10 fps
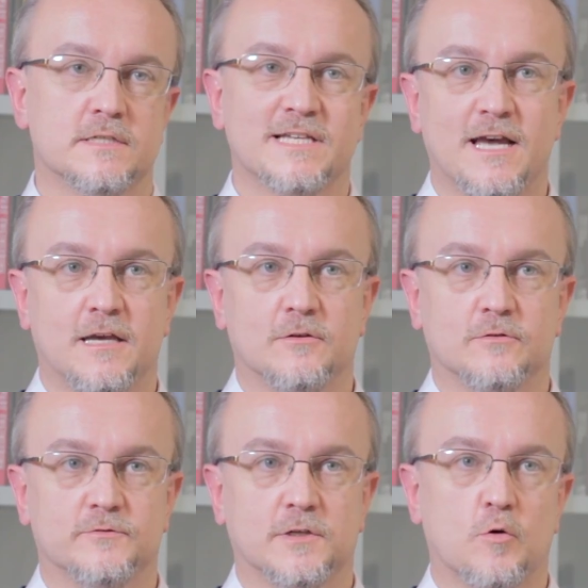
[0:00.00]
design
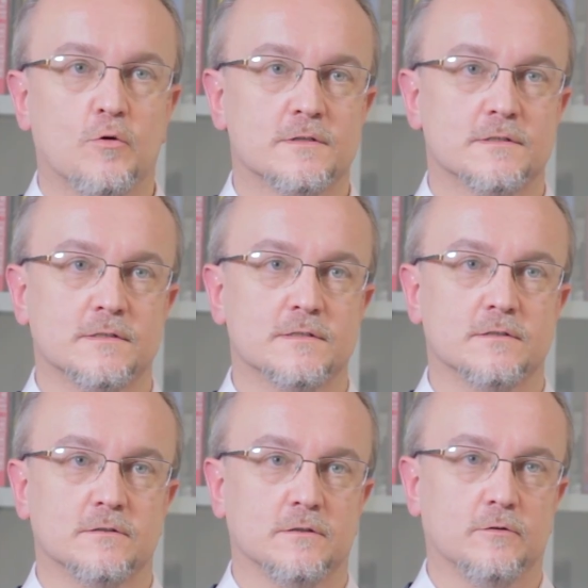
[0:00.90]
of the courses
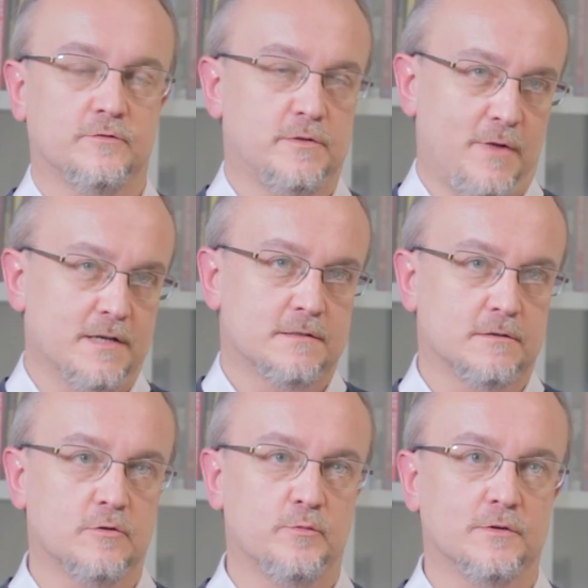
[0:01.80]
of the Master
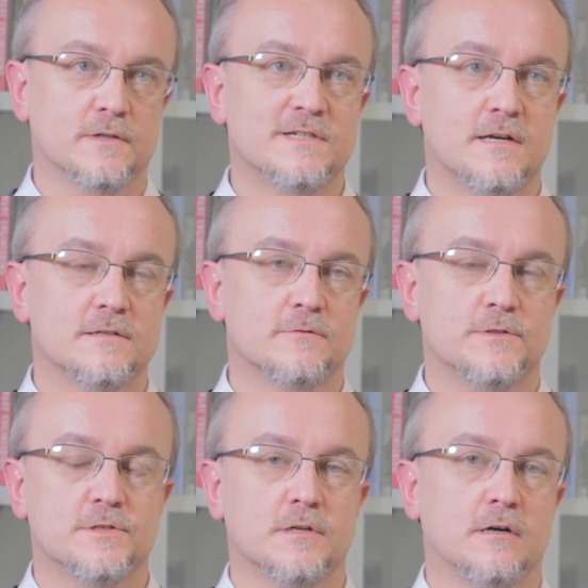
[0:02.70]
in Computer Science,
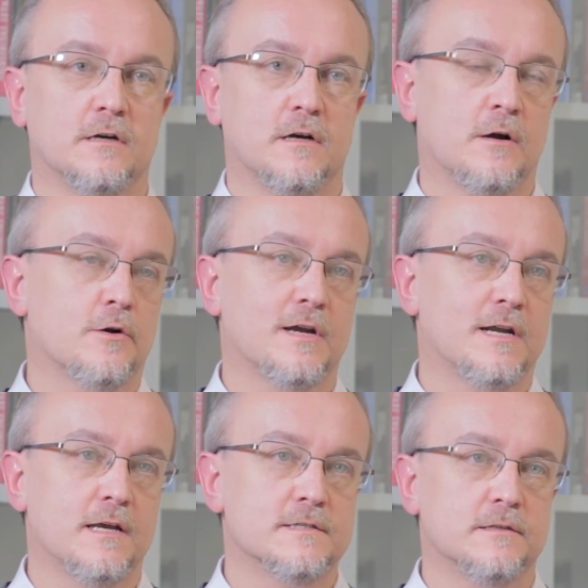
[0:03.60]
which are
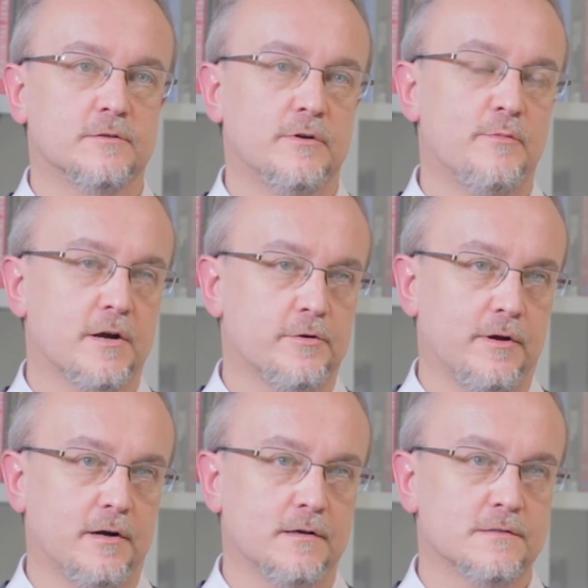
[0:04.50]
organized in three macro
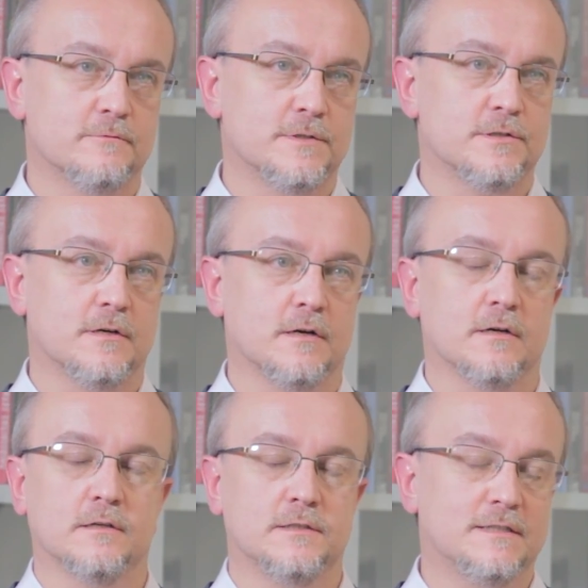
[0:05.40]
areas, which
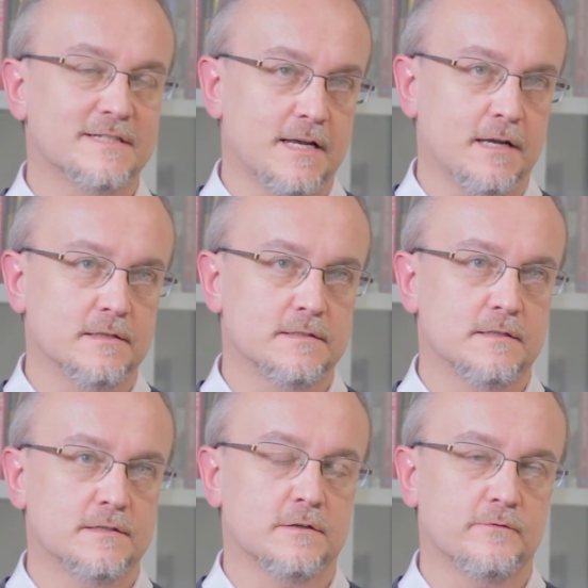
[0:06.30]
are data science,
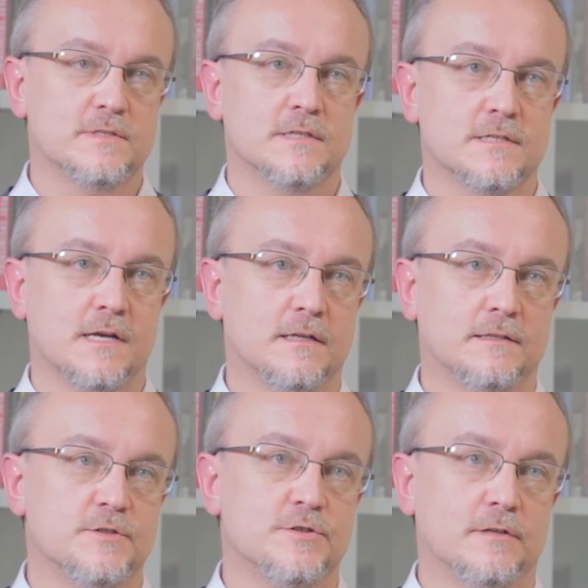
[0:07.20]
service design and
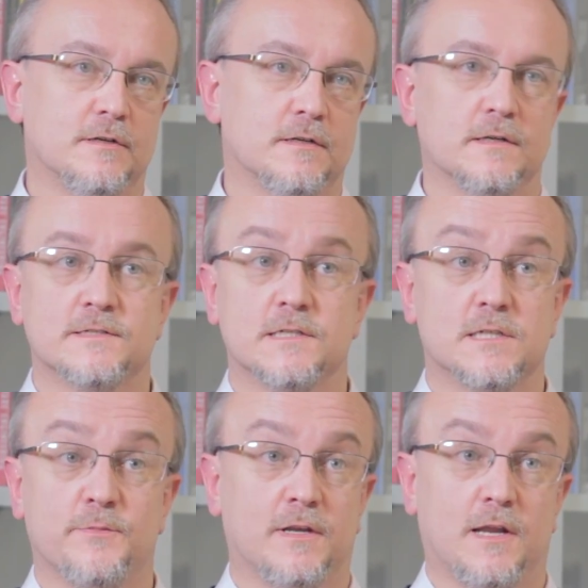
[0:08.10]
engineering, and
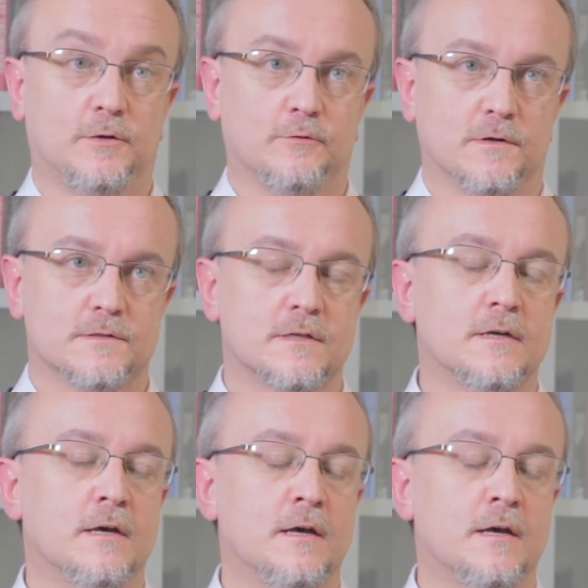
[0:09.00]
system and networks.